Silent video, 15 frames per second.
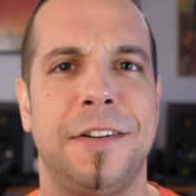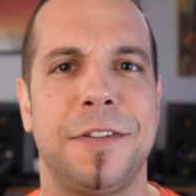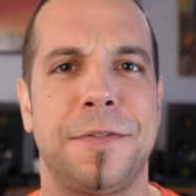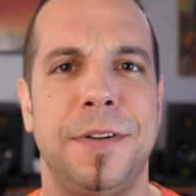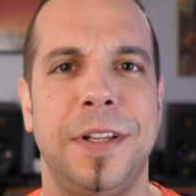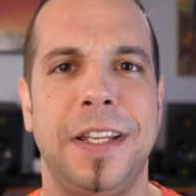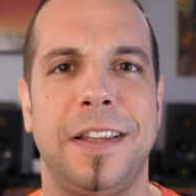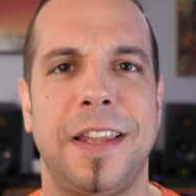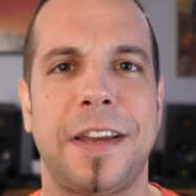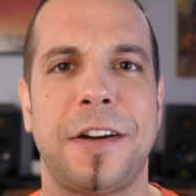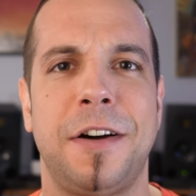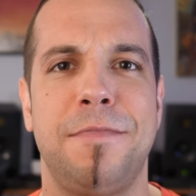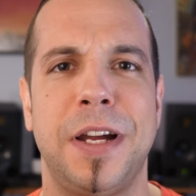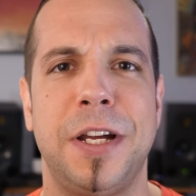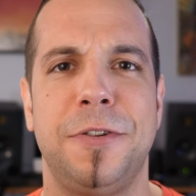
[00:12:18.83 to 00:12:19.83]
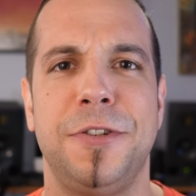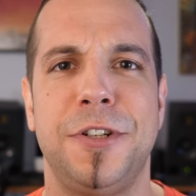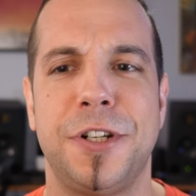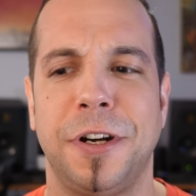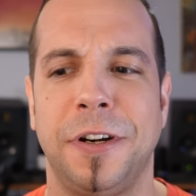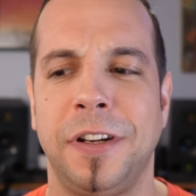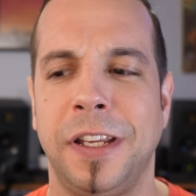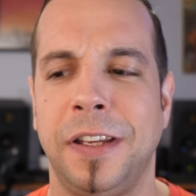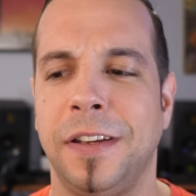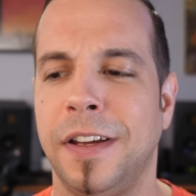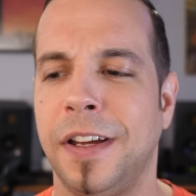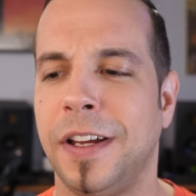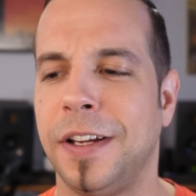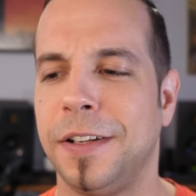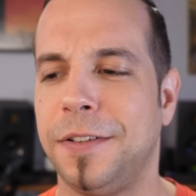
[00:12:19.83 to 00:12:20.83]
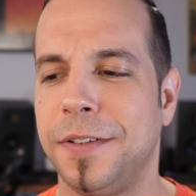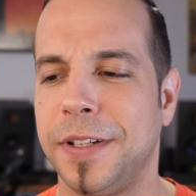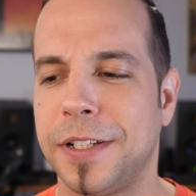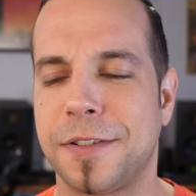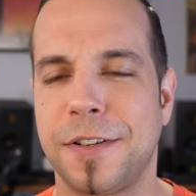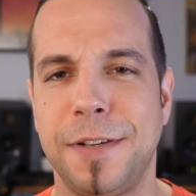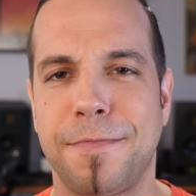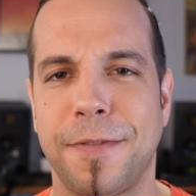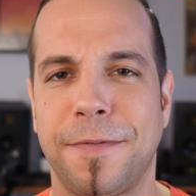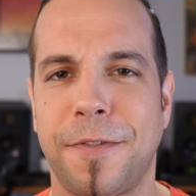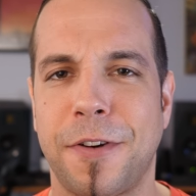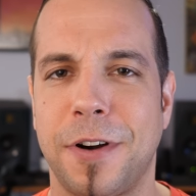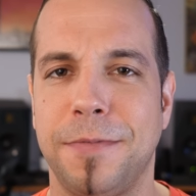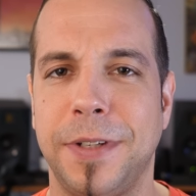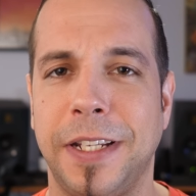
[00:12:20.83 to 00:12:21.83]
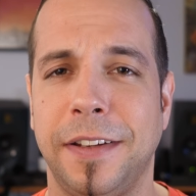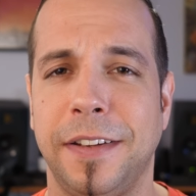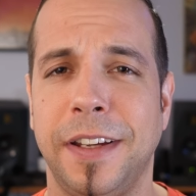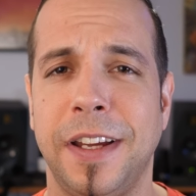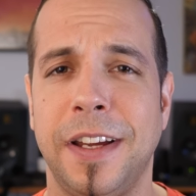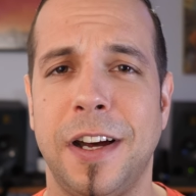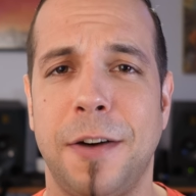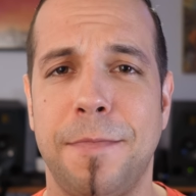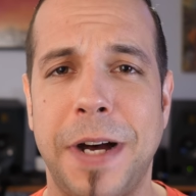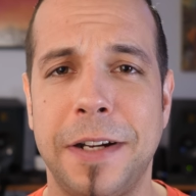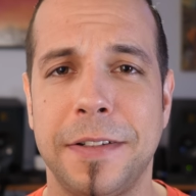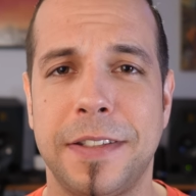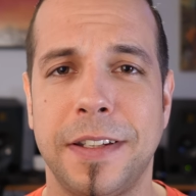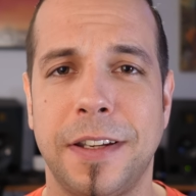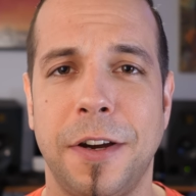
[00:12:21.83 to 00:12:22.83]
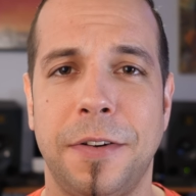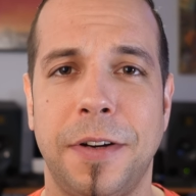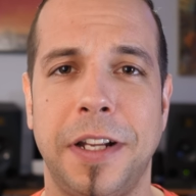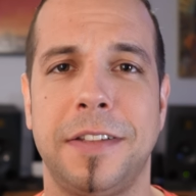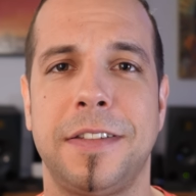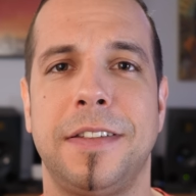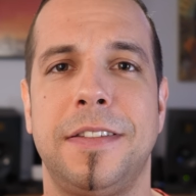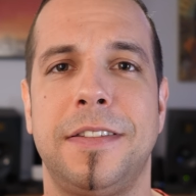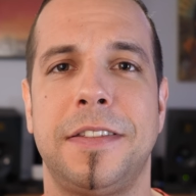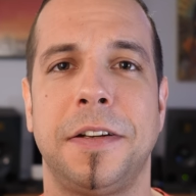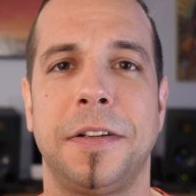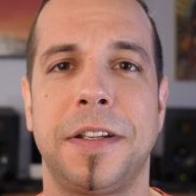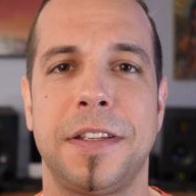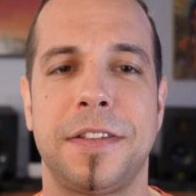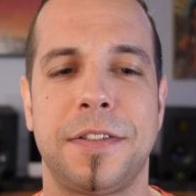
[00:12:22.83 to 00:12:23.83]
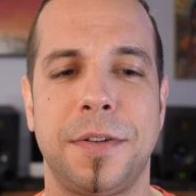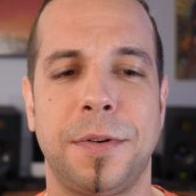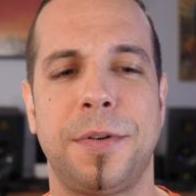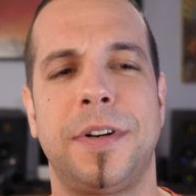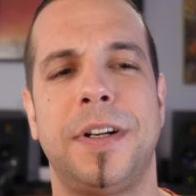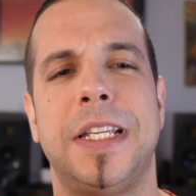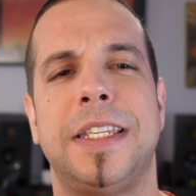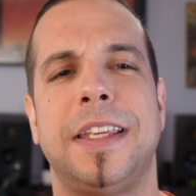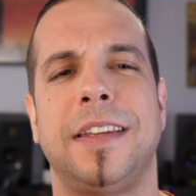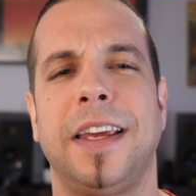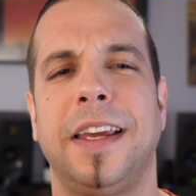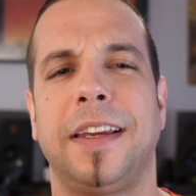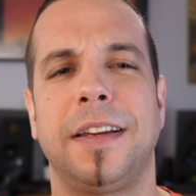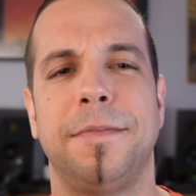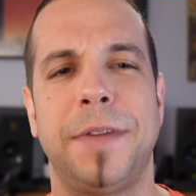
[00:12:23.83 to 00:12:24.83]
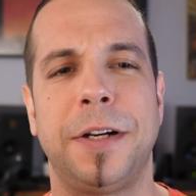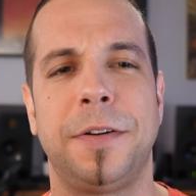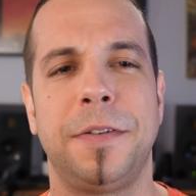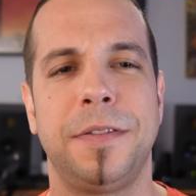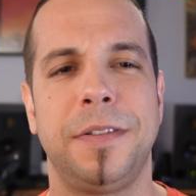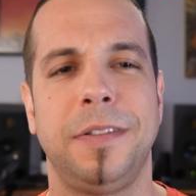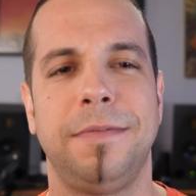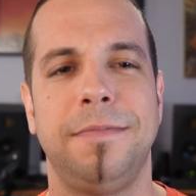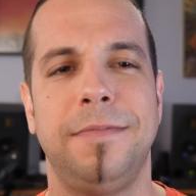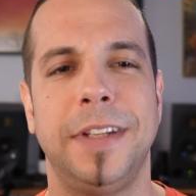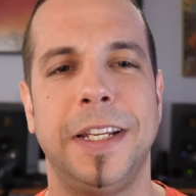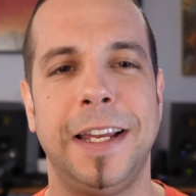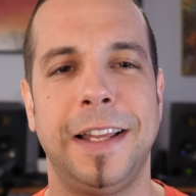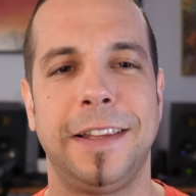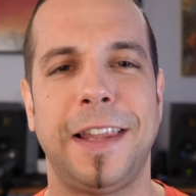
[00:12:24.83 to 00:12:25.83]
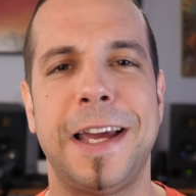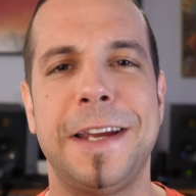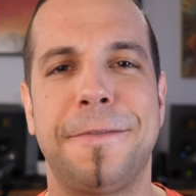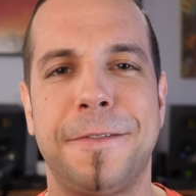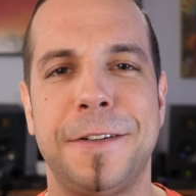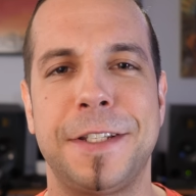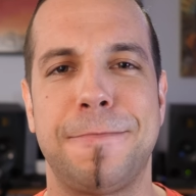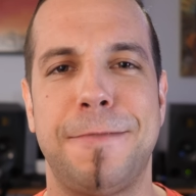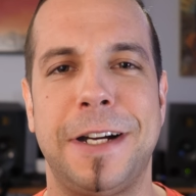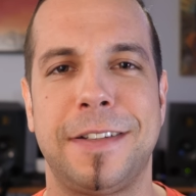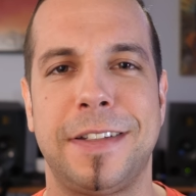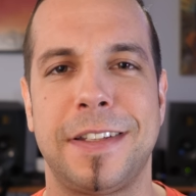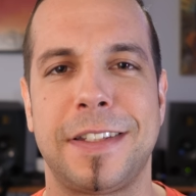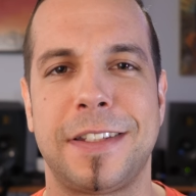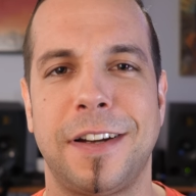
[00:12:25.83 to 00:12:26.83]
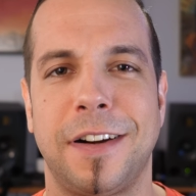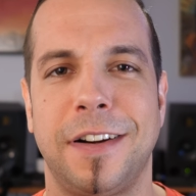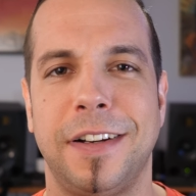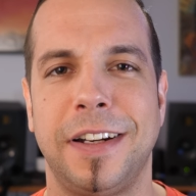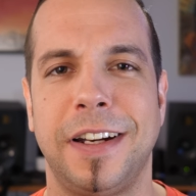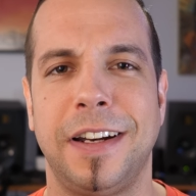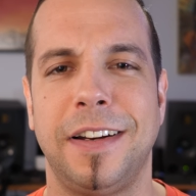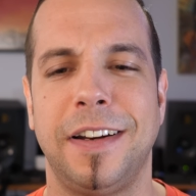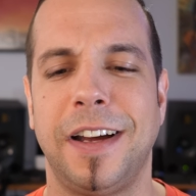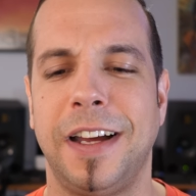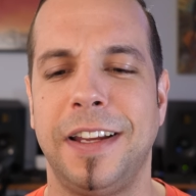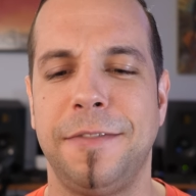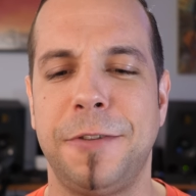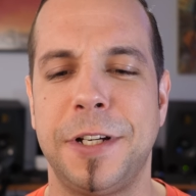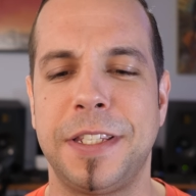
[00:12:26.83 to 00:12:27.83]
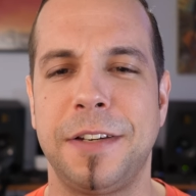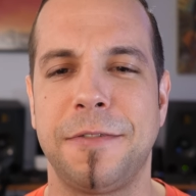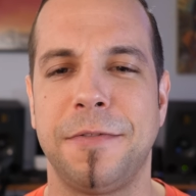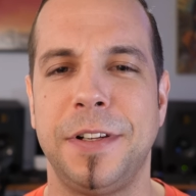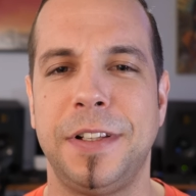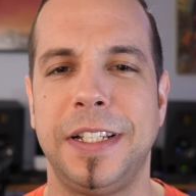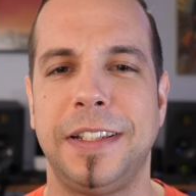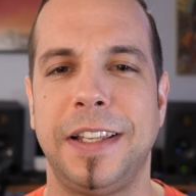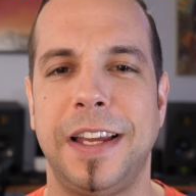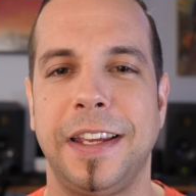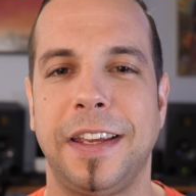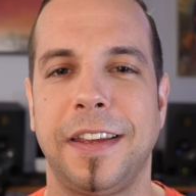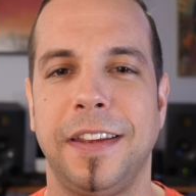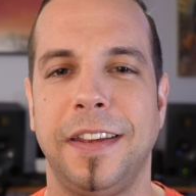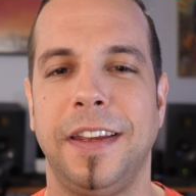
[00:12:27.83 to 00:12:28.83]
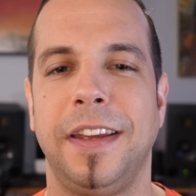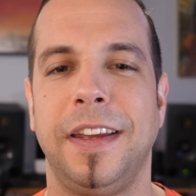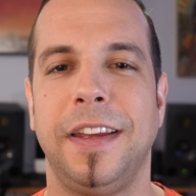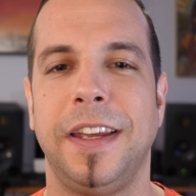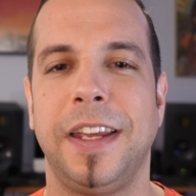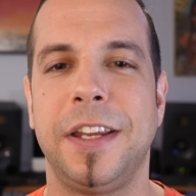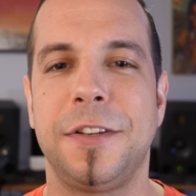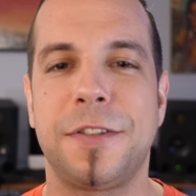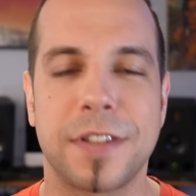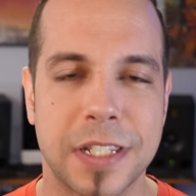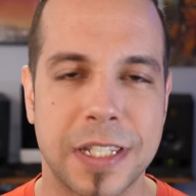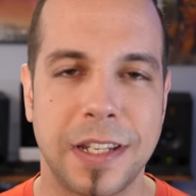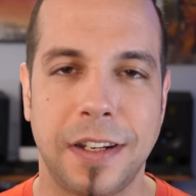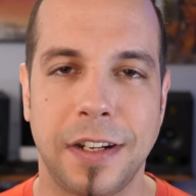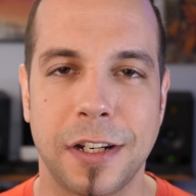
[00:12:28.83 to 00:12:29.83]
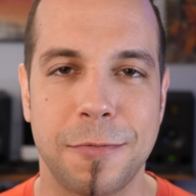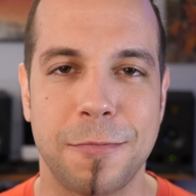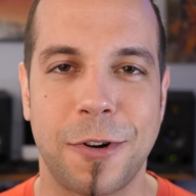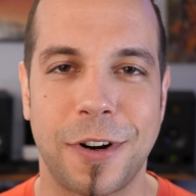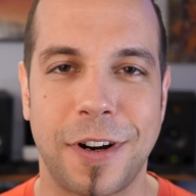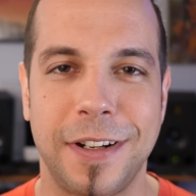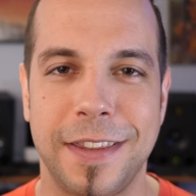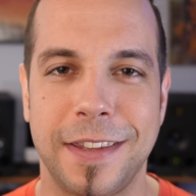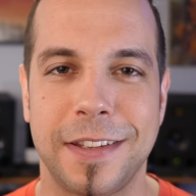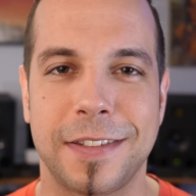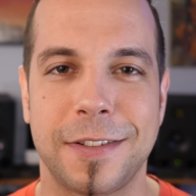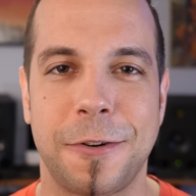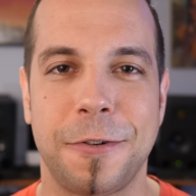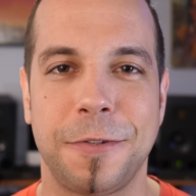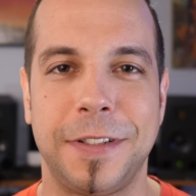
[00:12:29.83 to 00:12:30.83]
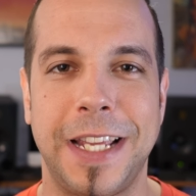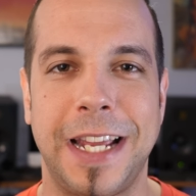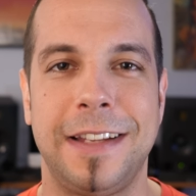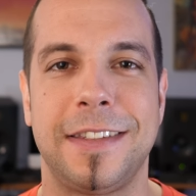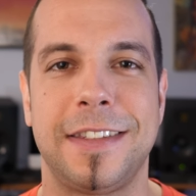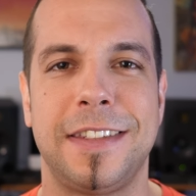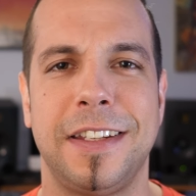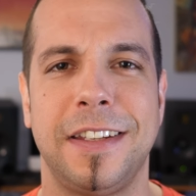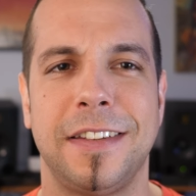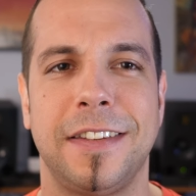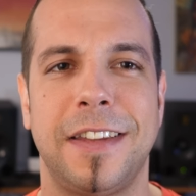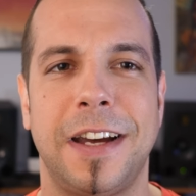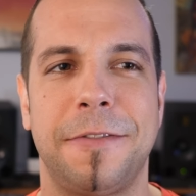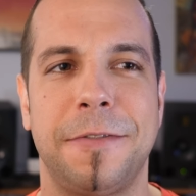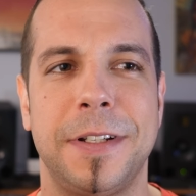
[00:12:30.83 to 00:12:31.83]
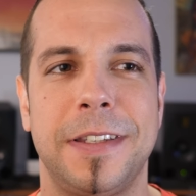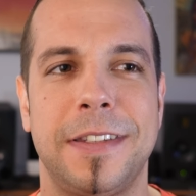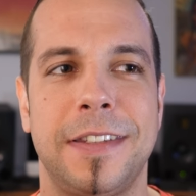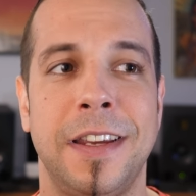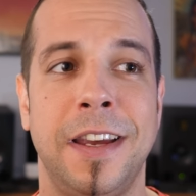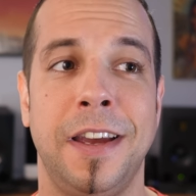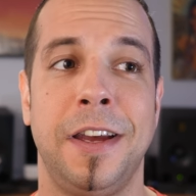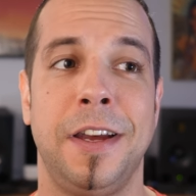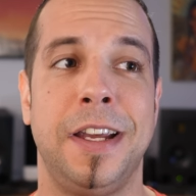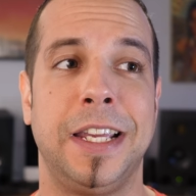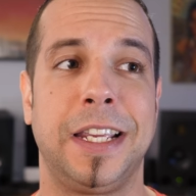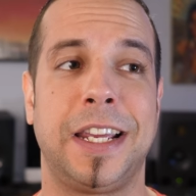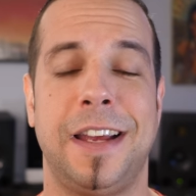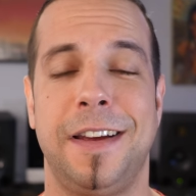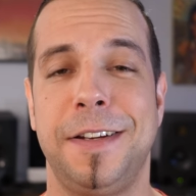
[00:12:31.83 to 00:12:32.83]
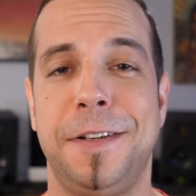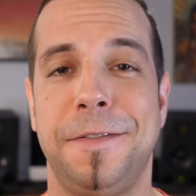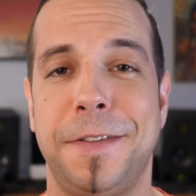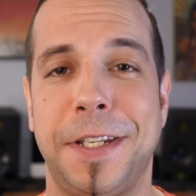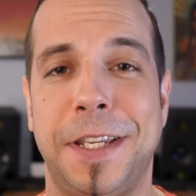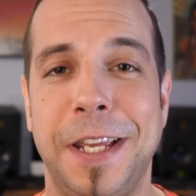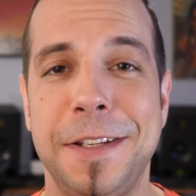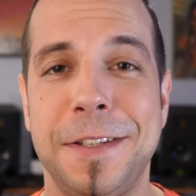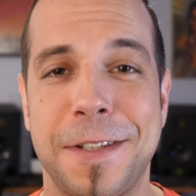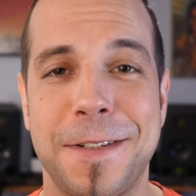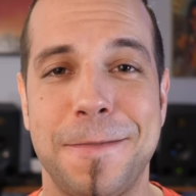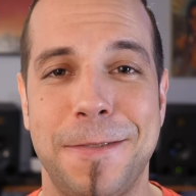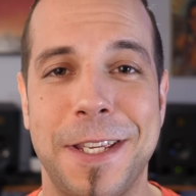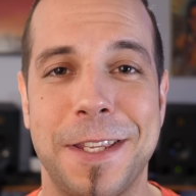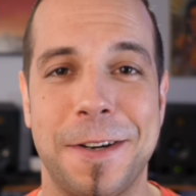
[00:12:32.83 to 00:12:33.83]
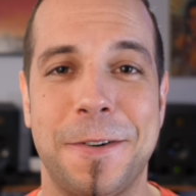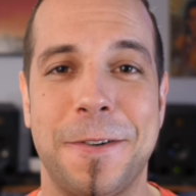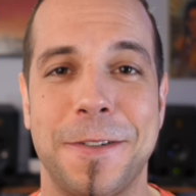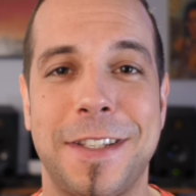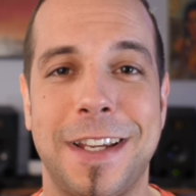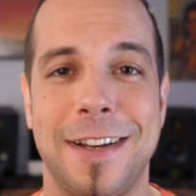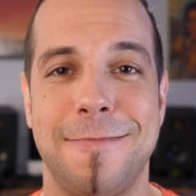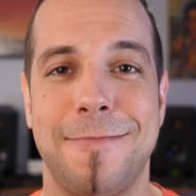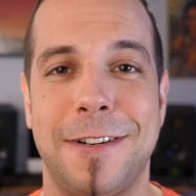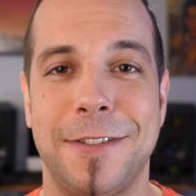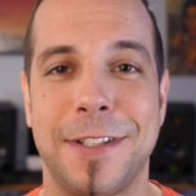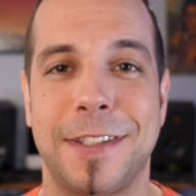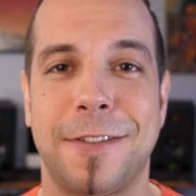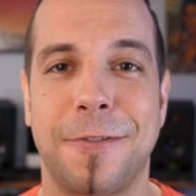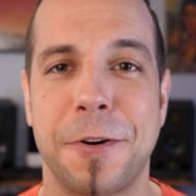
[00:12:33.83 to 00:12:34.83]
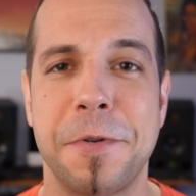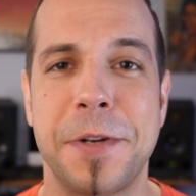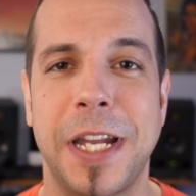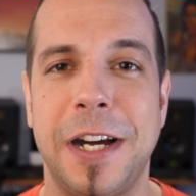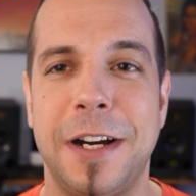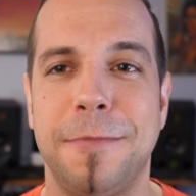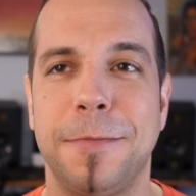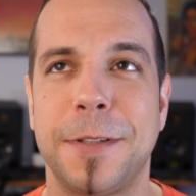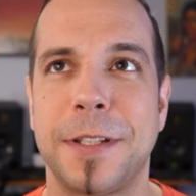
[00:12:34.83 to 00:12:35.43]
I was really like on my own journey, doing street performing, about to go on circus tours, and like my whole life was about to start, and I wasn't really like interested anymore in this whole dance scene that was kind of against me the whole time I was growing up.